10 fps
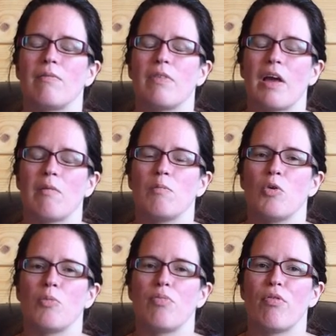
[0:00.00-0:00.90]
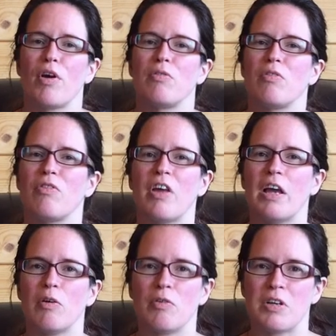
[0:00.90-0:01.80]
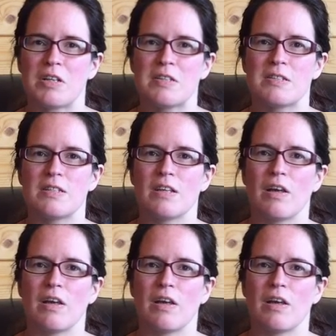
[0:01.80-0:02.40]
they're more prone to illness